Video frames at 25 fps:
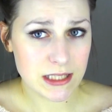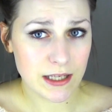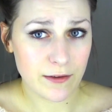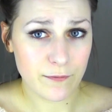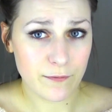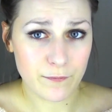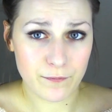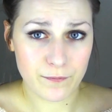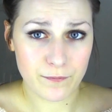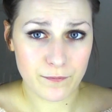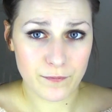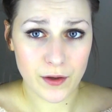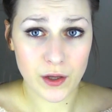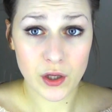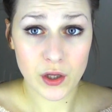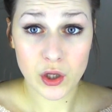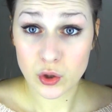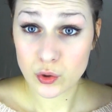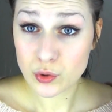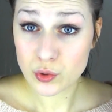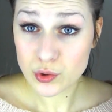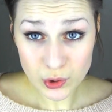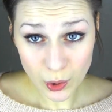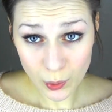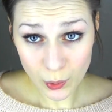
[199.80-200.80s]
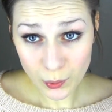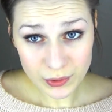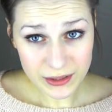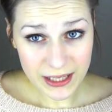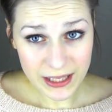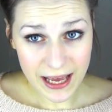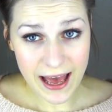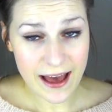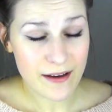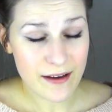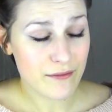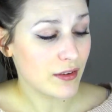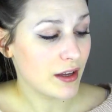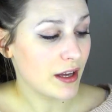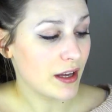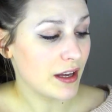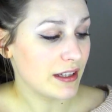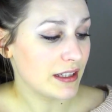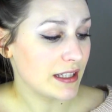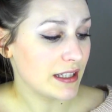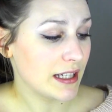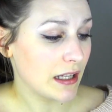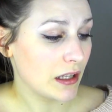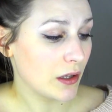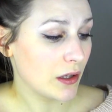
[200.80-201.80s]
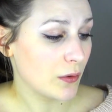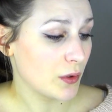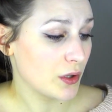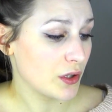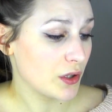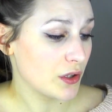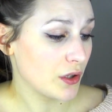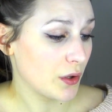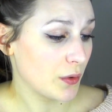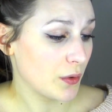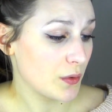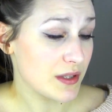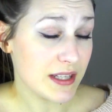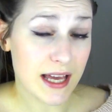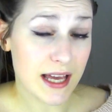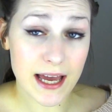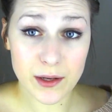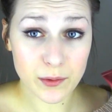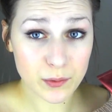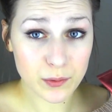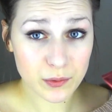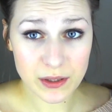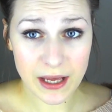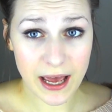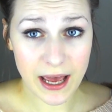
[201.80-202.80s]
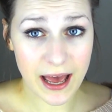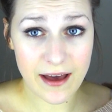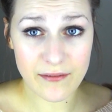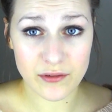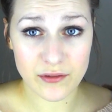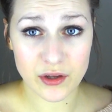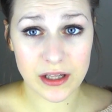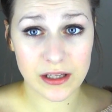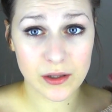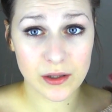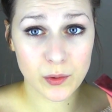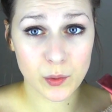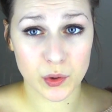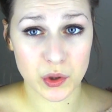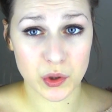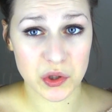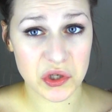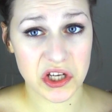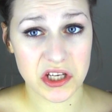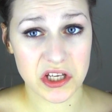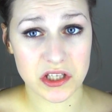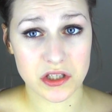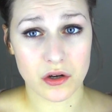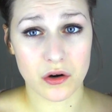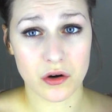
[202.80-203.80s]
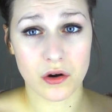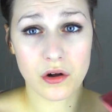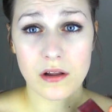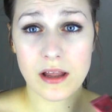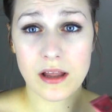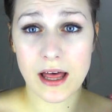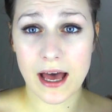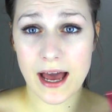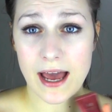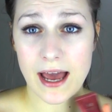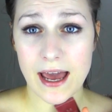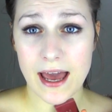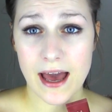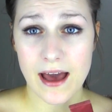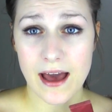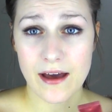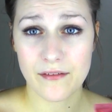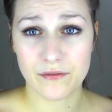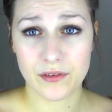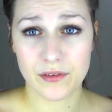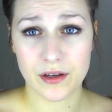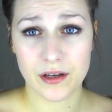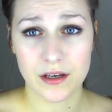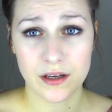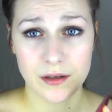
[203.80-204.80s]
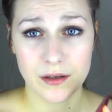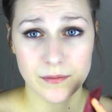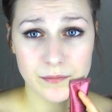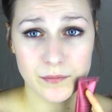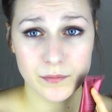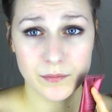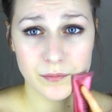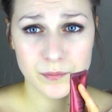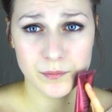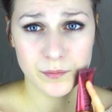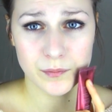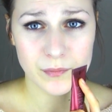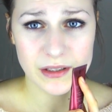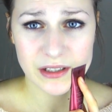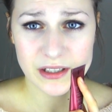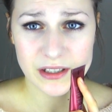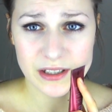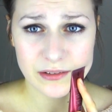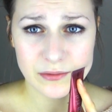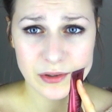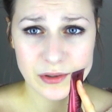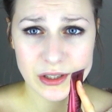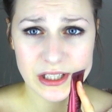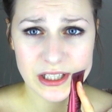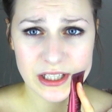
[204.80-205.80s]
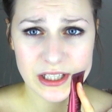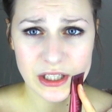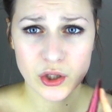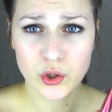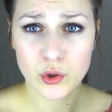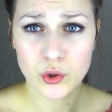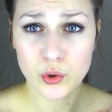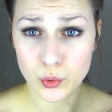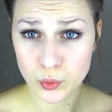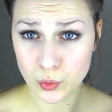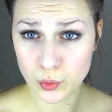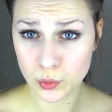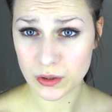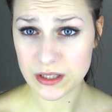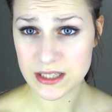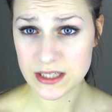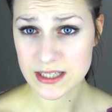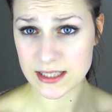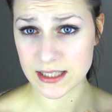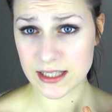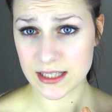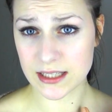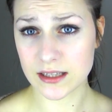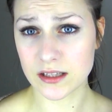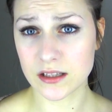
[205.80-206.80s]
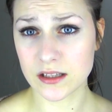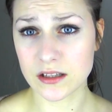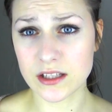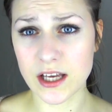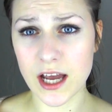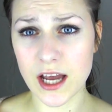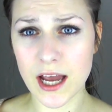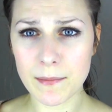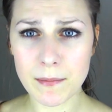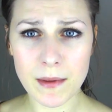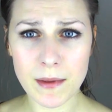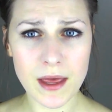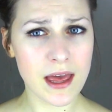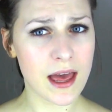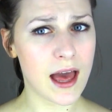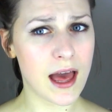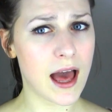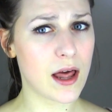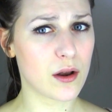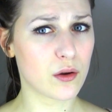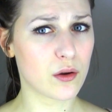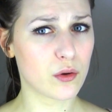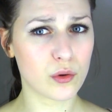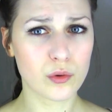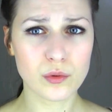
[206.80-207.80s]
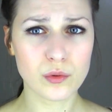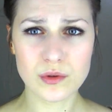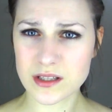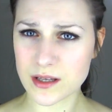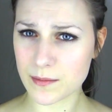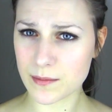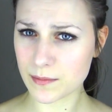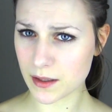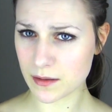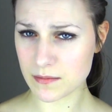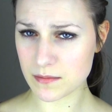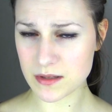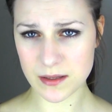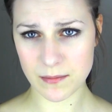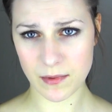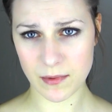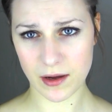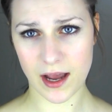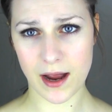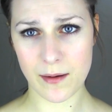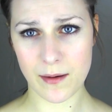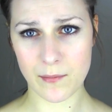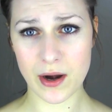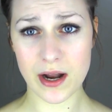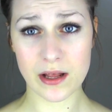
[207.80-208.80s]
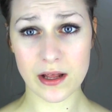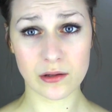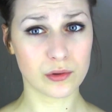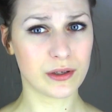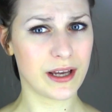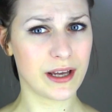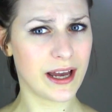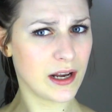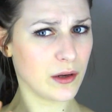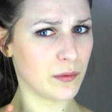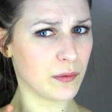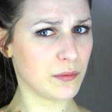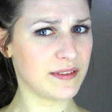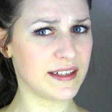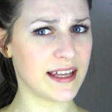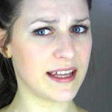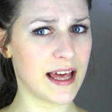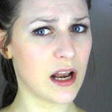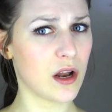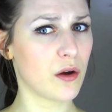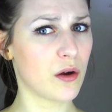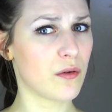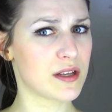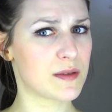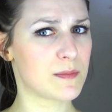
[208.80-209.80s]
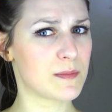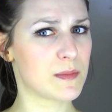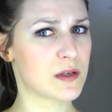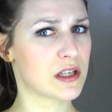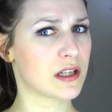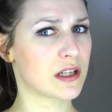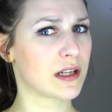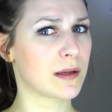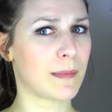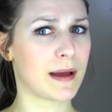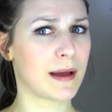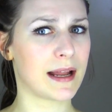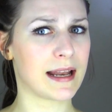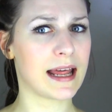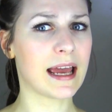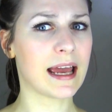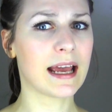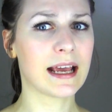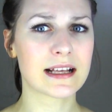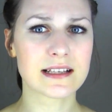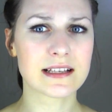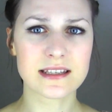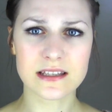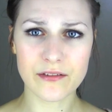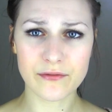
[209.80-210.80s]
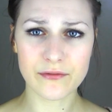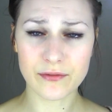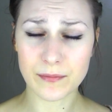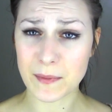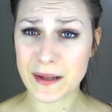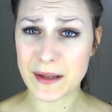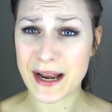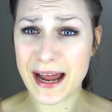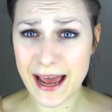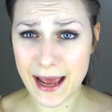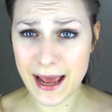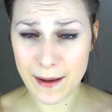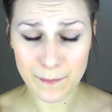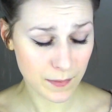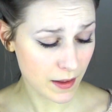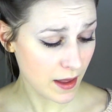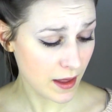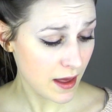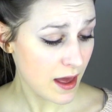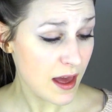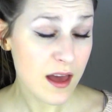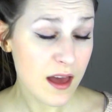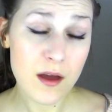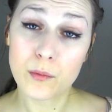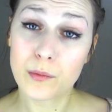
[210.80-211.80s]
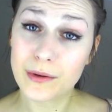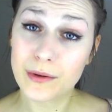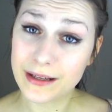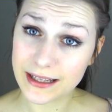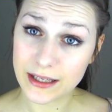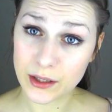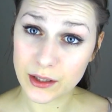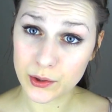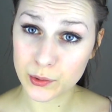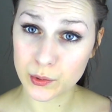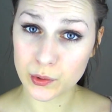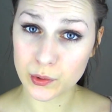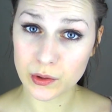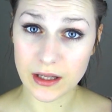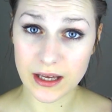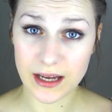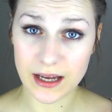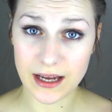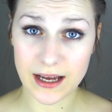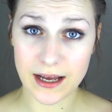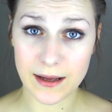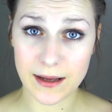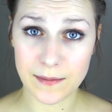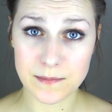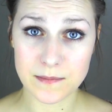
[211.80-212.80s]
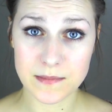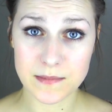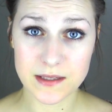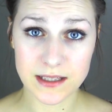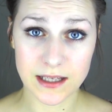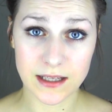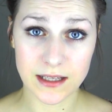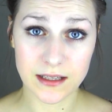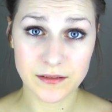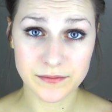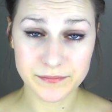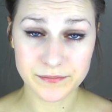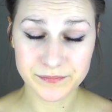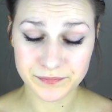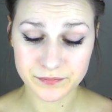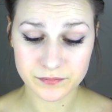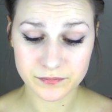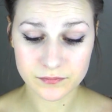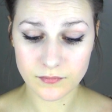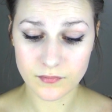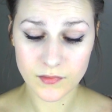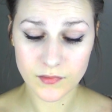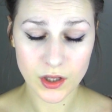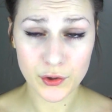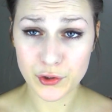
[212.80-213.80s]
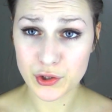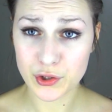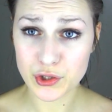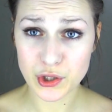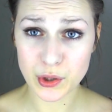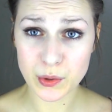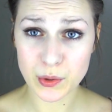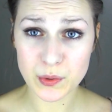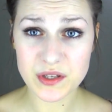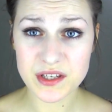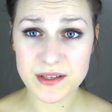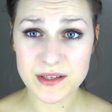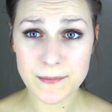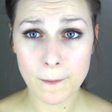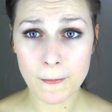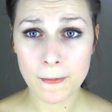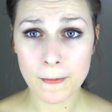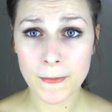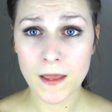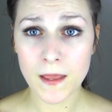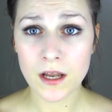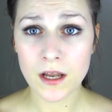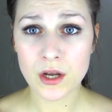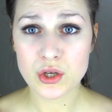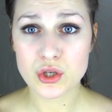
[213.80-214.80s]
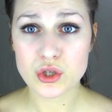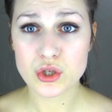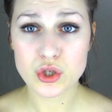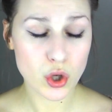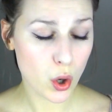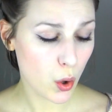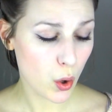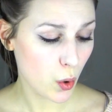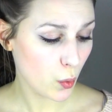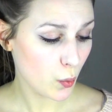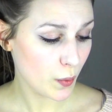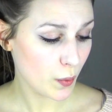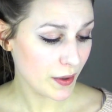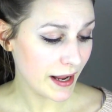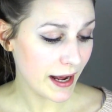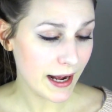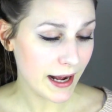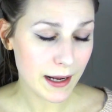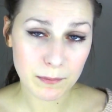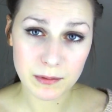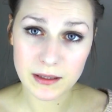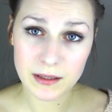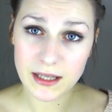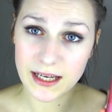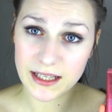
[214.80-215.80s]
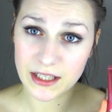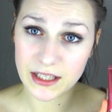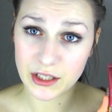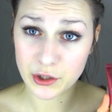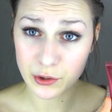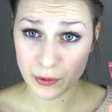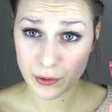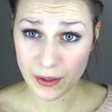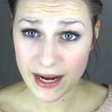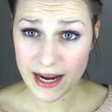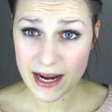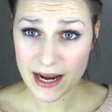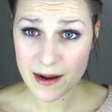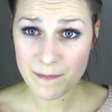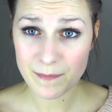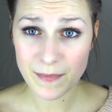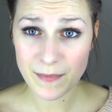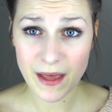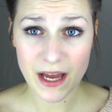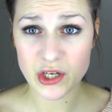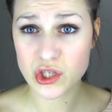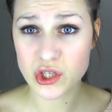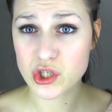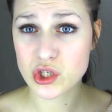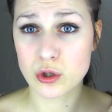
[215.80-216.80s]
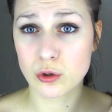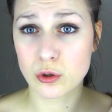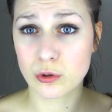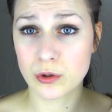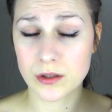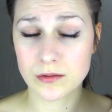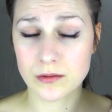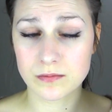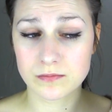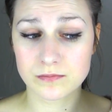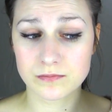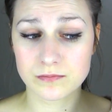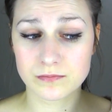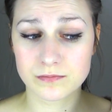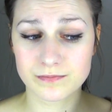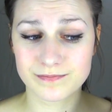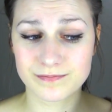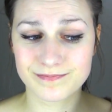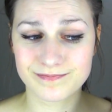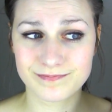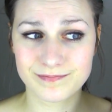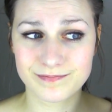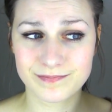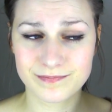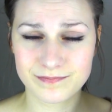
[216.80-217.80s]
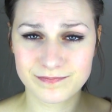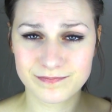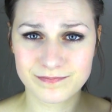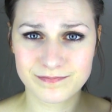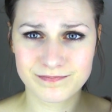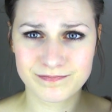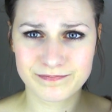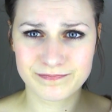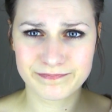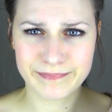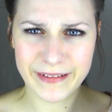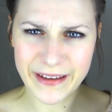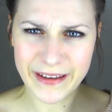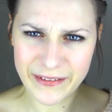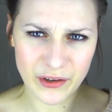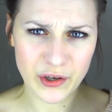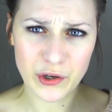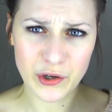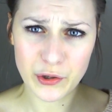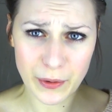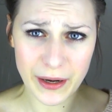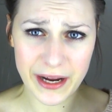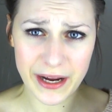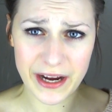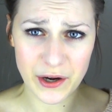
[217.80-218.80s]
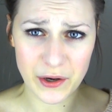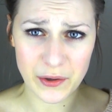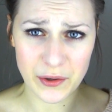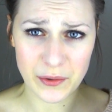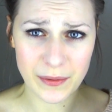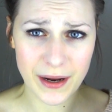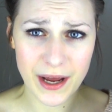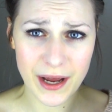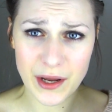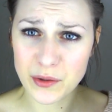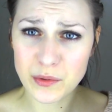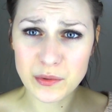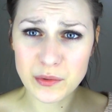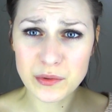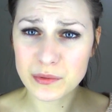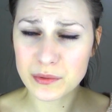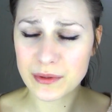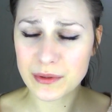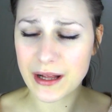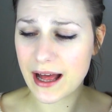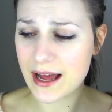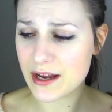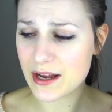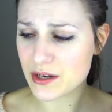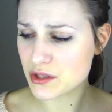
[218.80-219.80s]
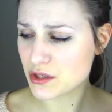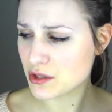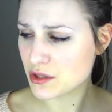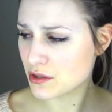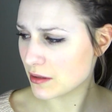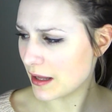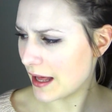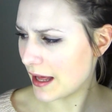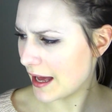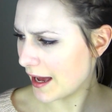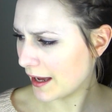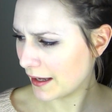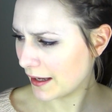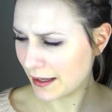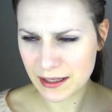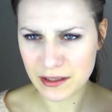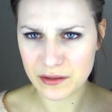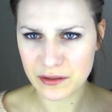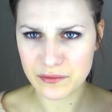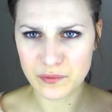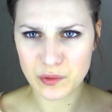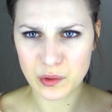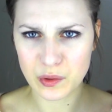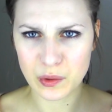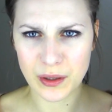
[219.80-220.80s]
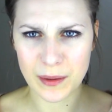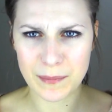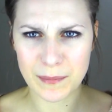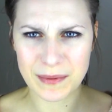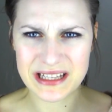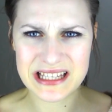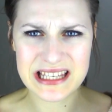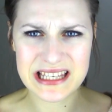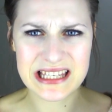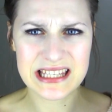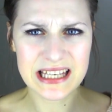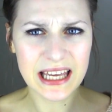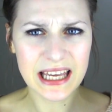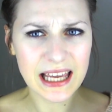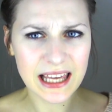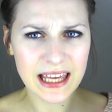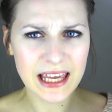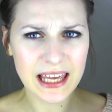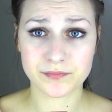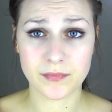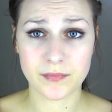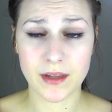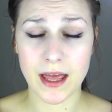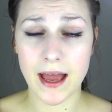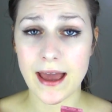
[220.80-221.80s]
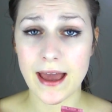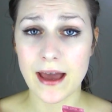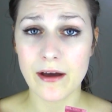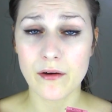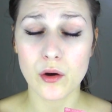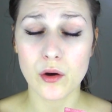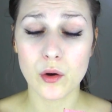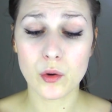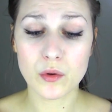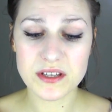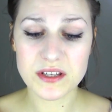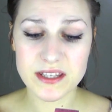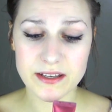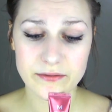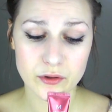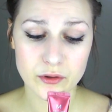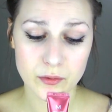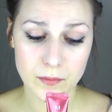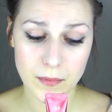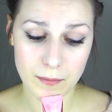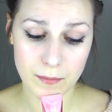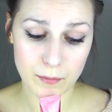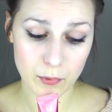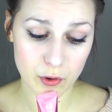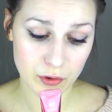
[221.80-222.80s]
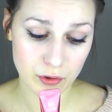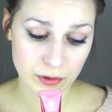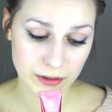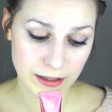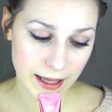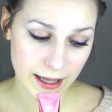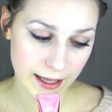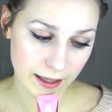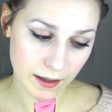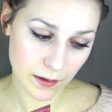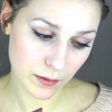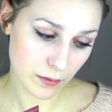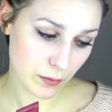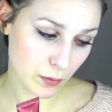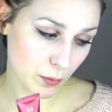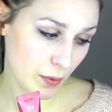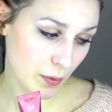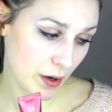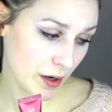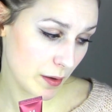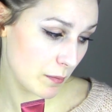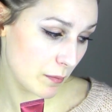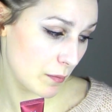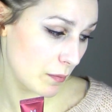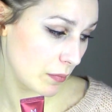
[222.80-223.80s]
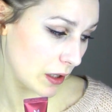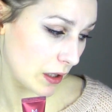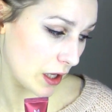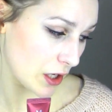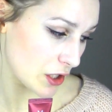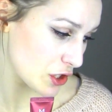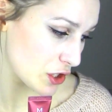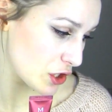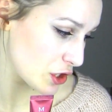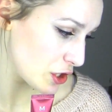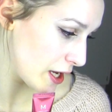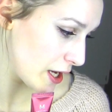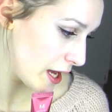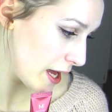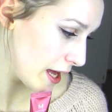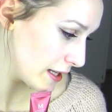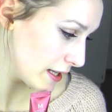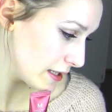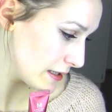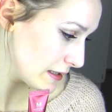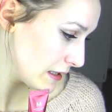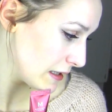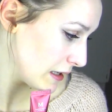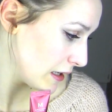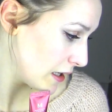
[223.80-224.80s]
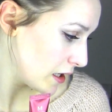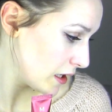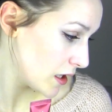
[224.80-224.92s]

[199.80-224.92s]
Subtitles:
if you don't have yellow undertones, I don't have yellow undertones at all. I have a really cool skin type. I don't know, sometimes on my camera I look kind of yellow, especially my neck and stuff, but I am really cool skin undertones. So when I apply the grey, I just look even grayer. I kind of look a bit sick. I always have to remember, like, wear blush and